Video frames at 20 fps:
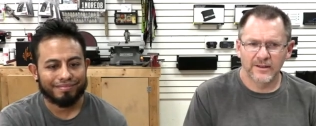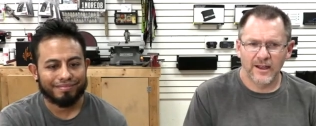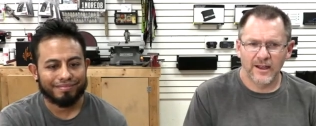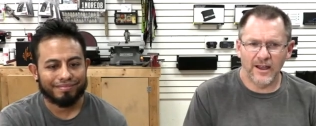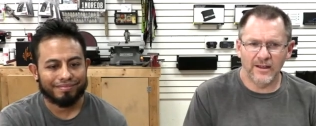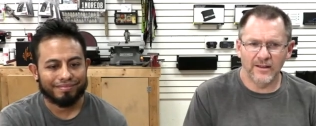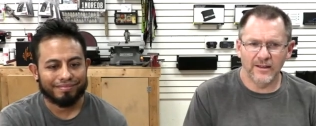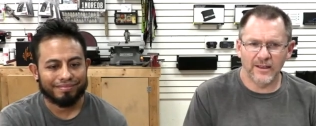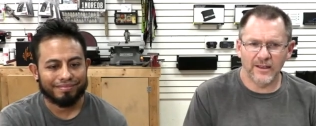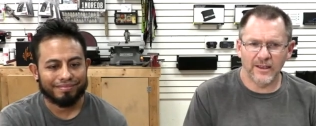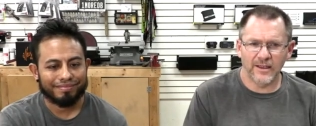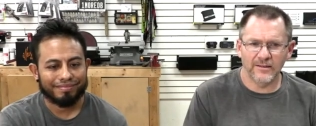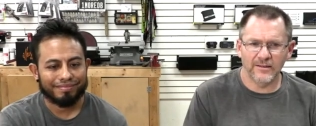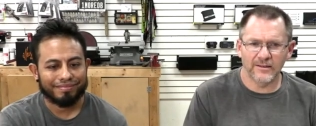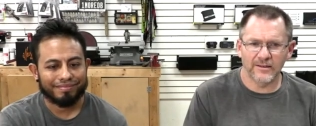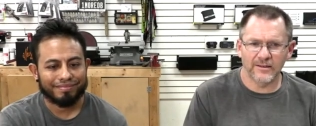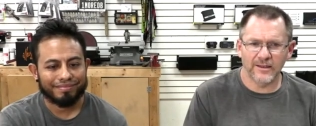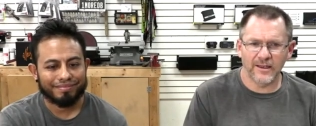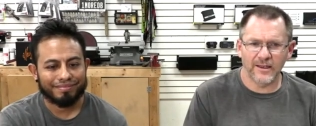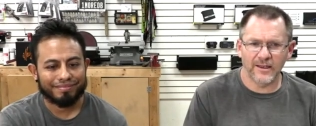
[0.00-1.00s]
Speaker 1: I like
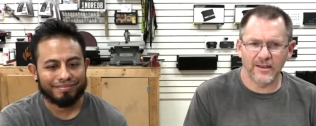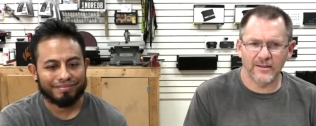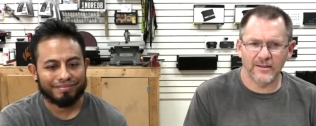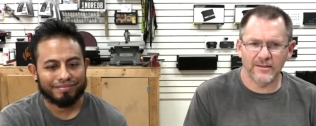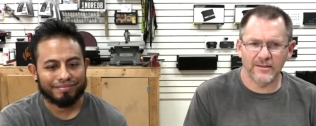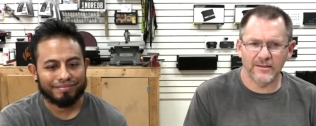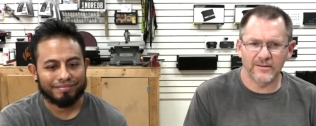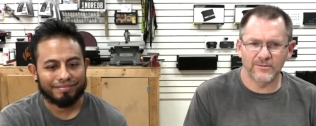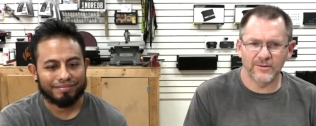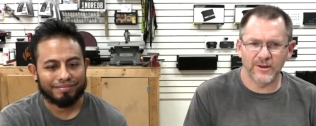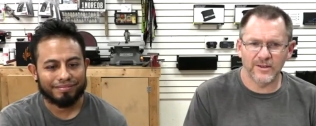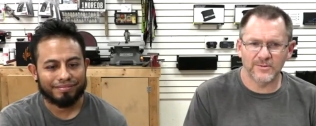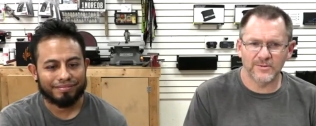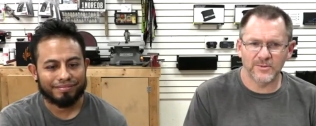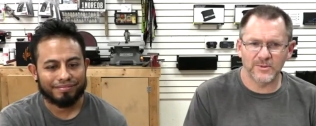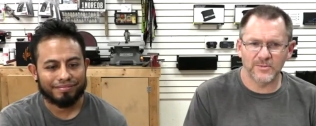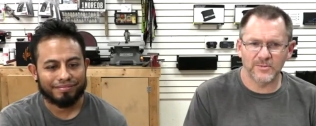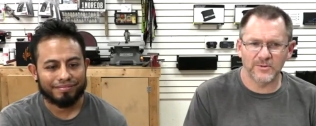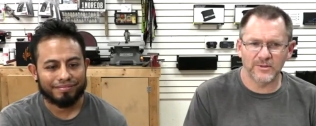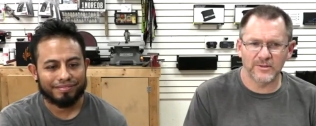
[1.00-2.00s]
Haley cake. Need
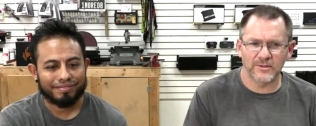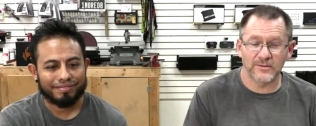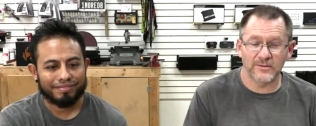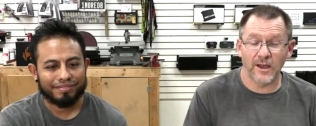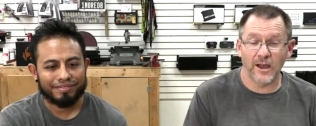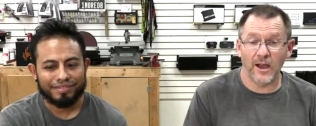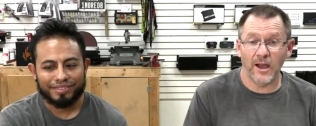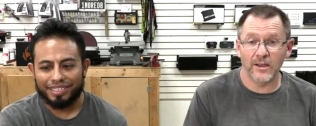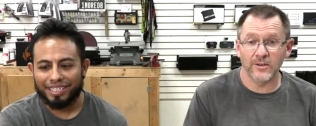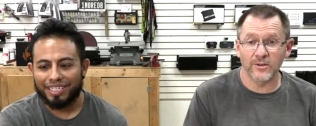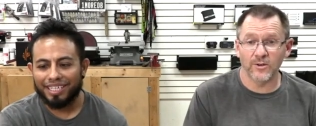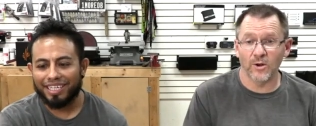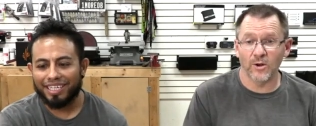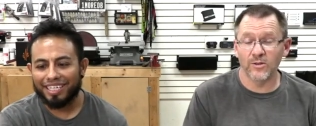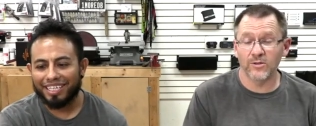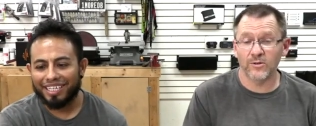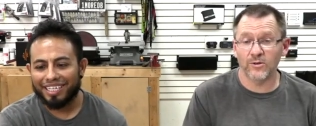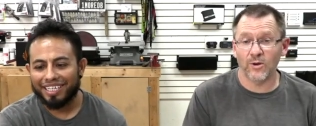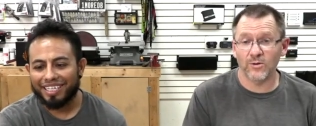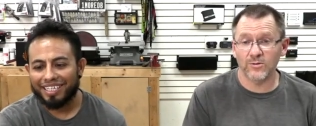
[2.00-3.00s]
recipe, please. You go
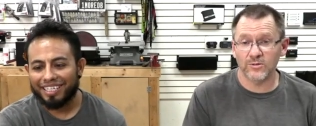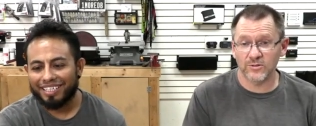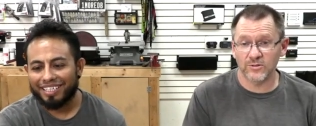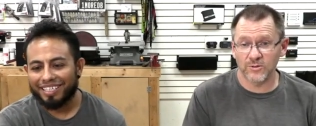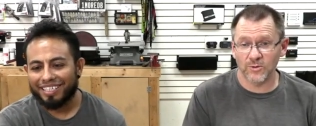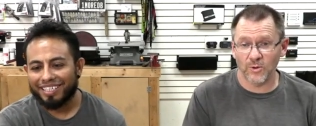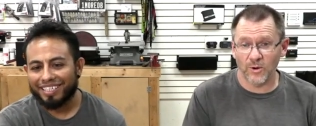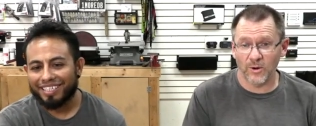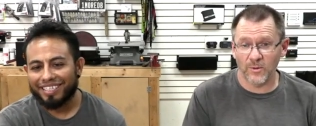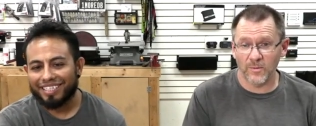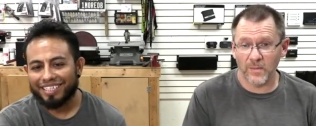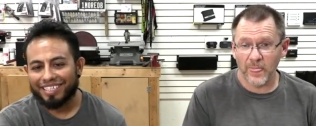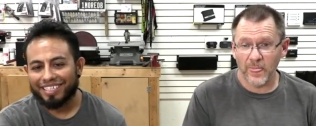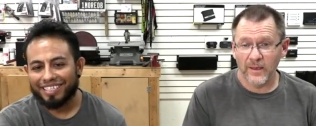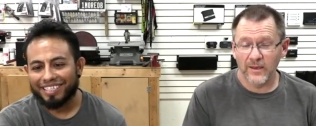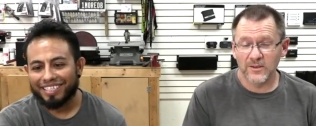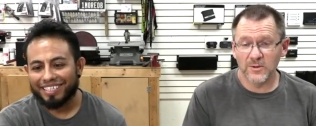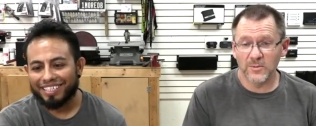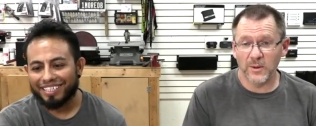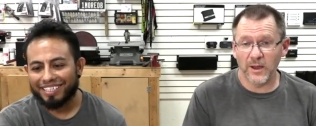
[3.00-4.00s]
to the grocery store.
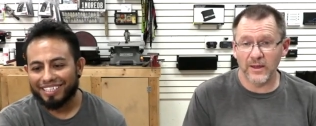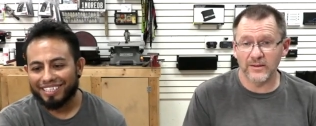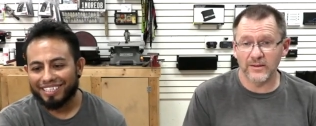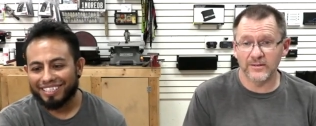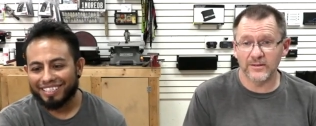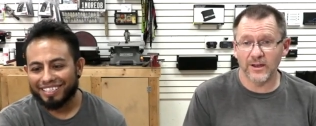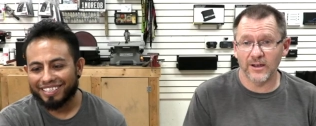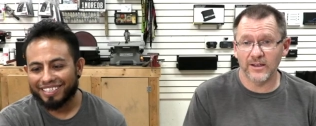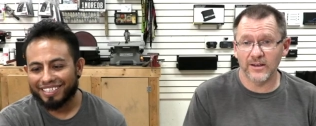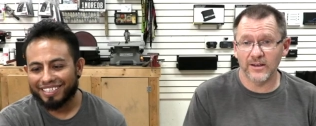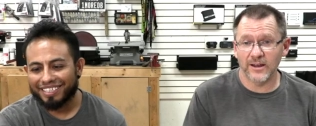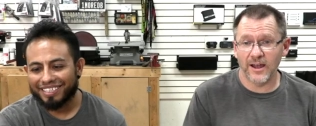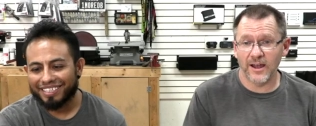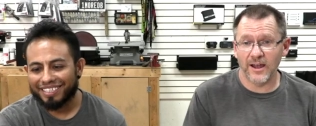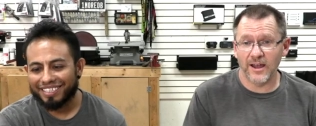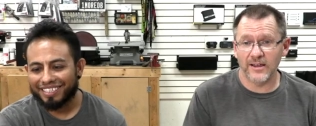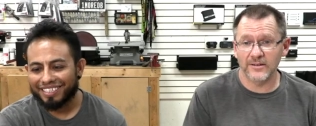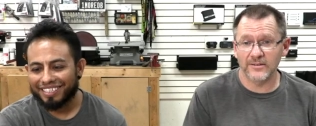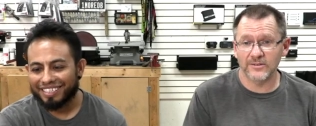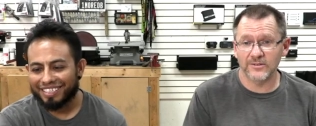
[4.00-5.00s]
You buy the Duncan
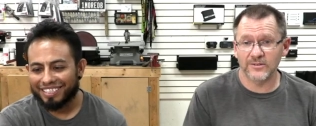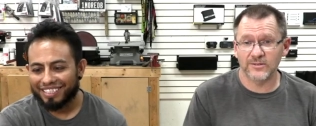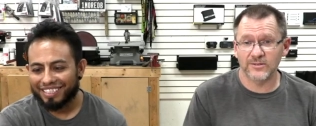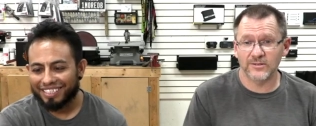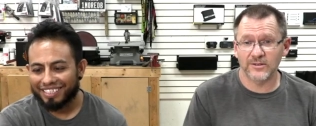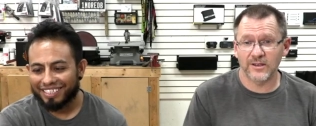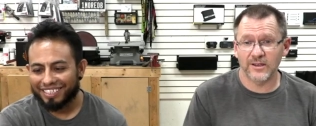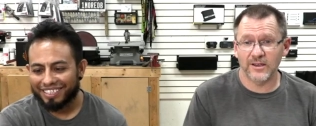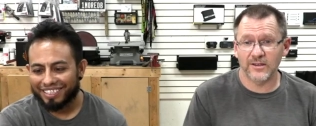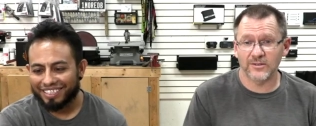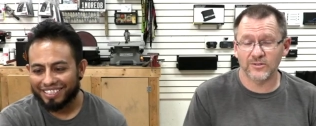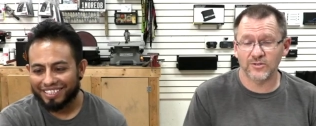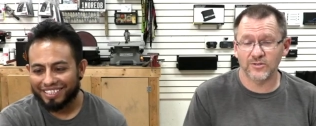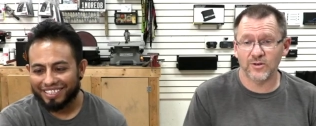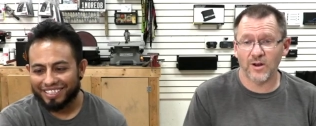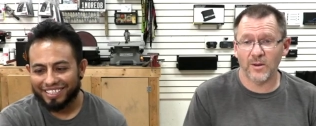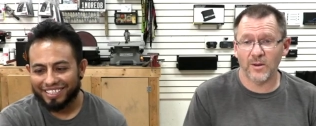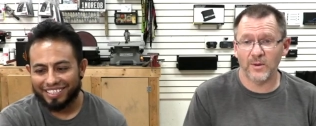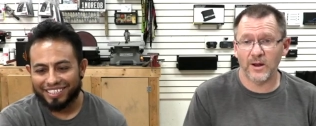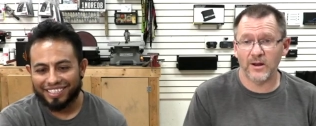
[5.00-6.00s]
Hines
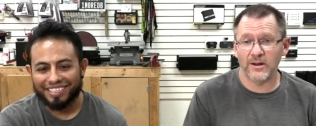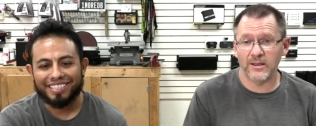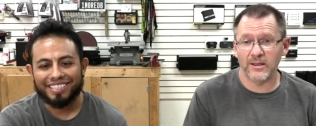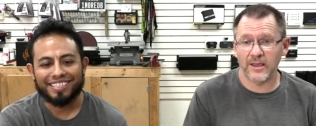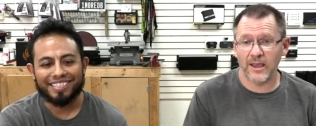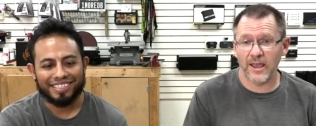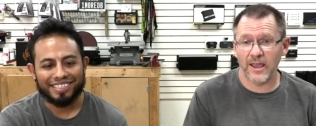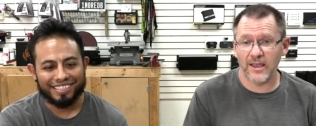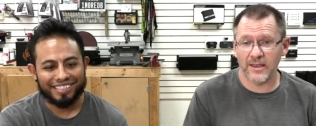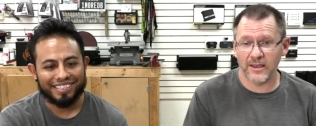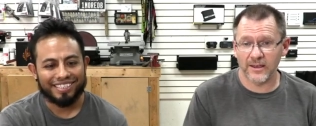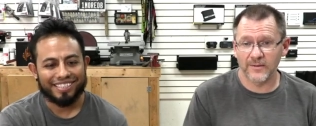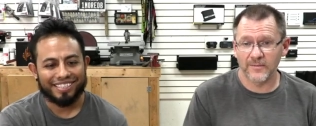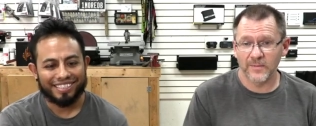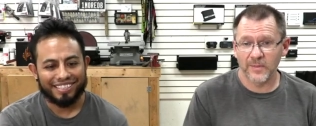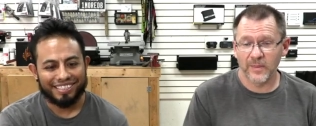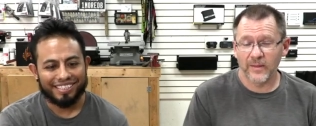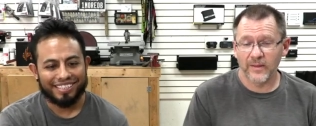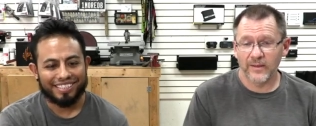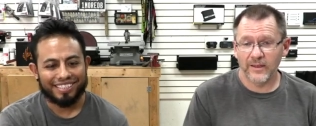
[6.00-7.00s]
strawberry cake
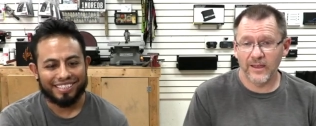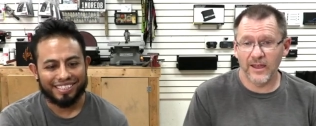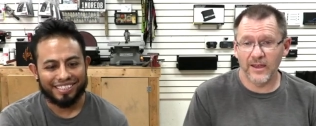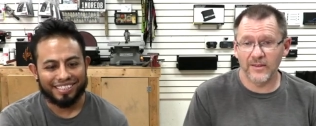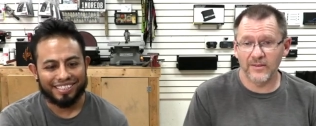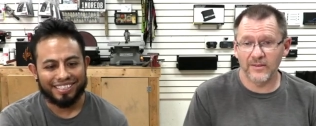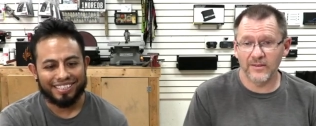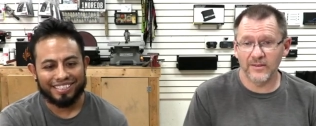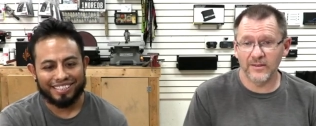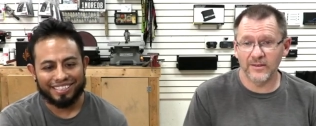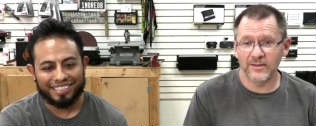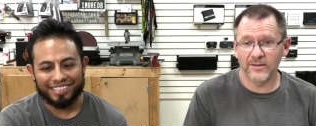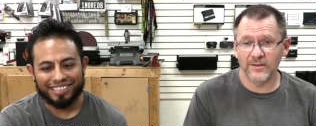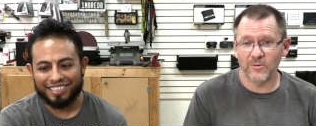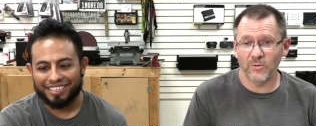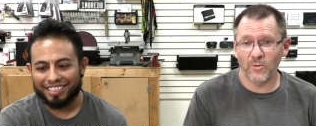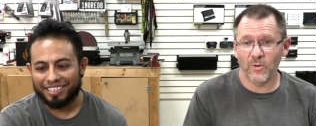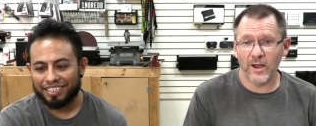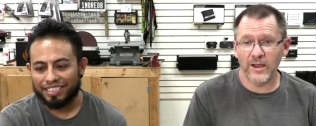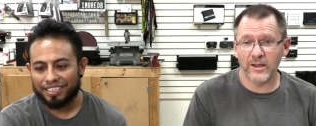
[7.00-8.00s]
and the
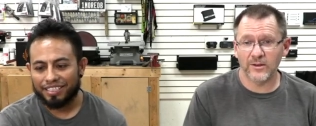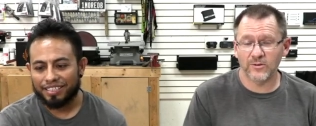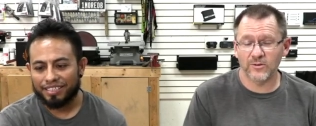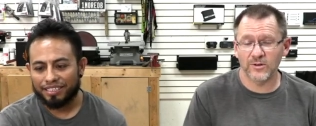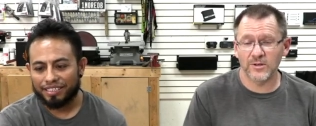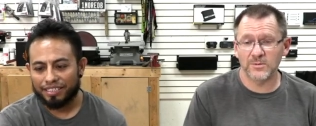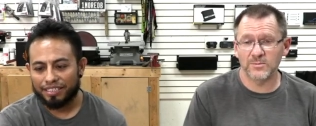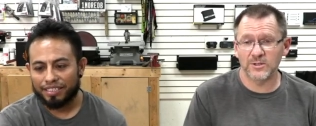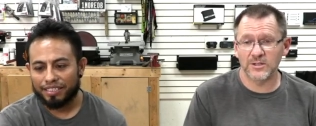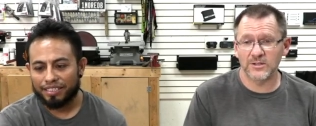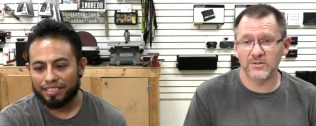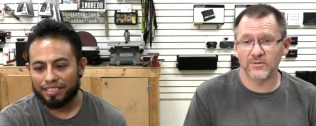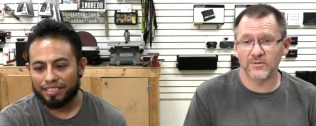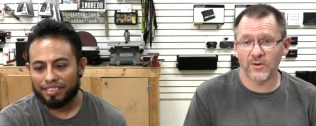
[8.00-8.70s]
white cream cheese